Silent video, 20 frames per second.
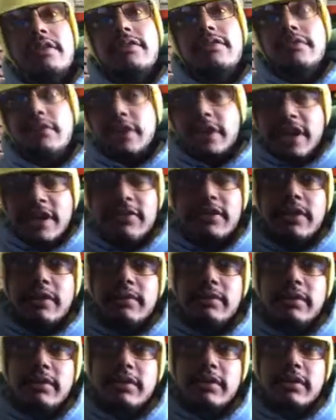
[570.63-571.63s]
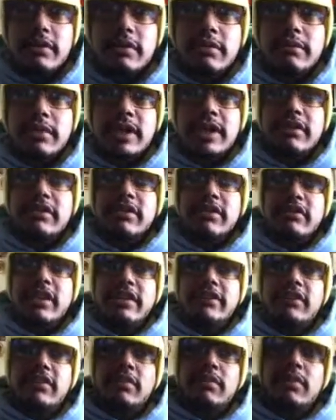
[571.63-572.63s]
forgive you because this
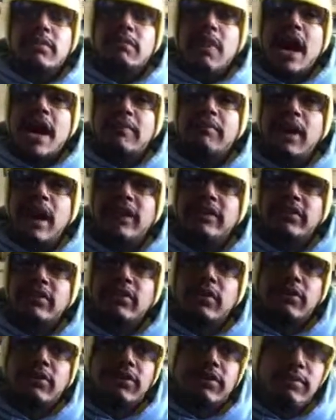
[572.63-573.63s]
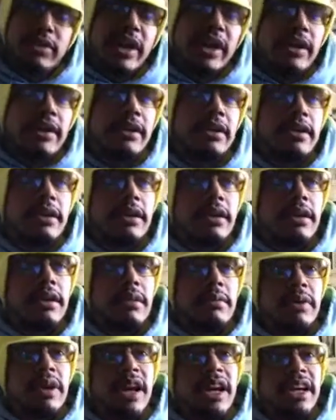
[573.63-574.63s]
has to do with mind, body, soul, and spirit.
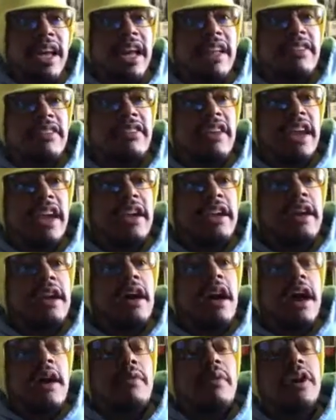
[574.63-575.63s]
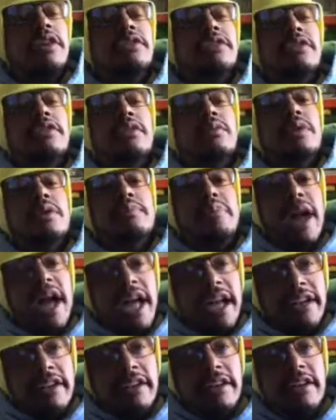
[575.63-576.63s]
But I can say, I want you to
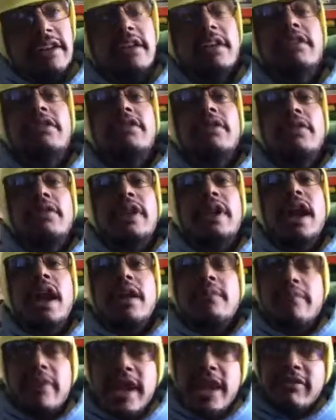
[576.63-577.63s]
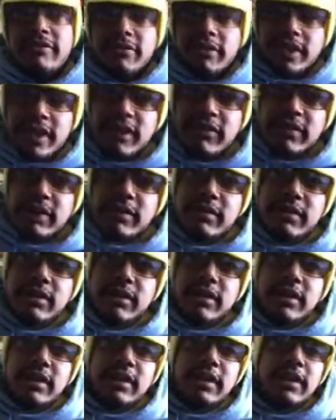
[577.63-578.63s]
repent so that I may forgive you,
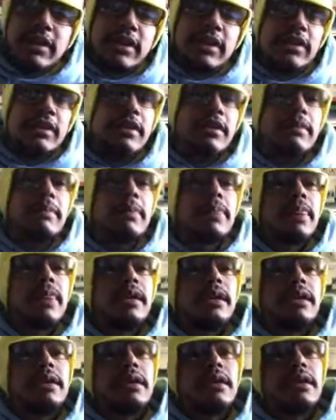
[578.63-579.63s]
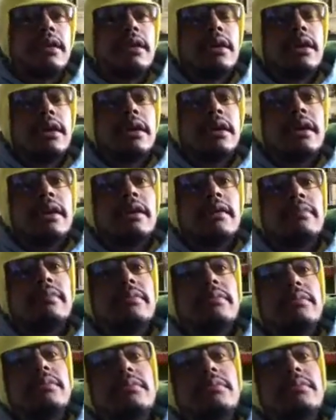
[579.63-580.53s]
you know. Um,